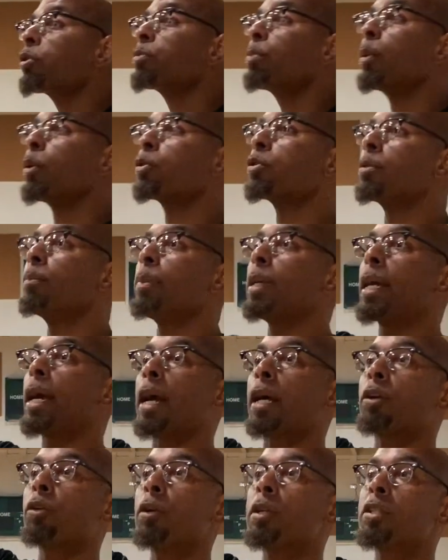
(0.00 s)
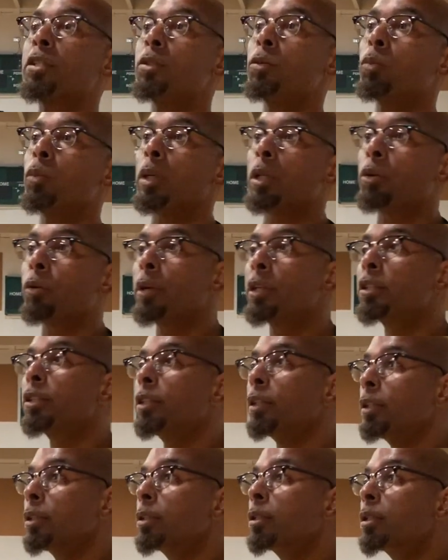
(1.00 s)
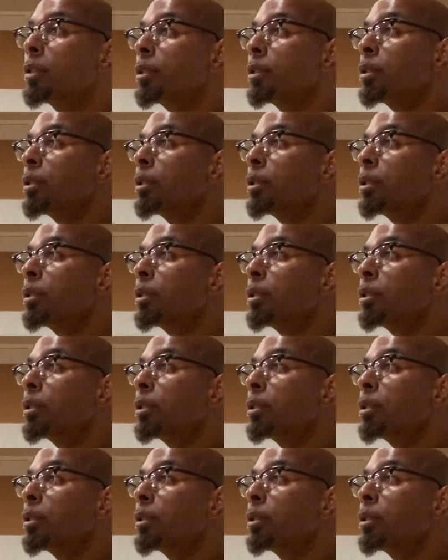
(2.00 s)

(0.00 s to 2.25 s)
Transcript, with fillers: was supposed to be at Christian, with Christian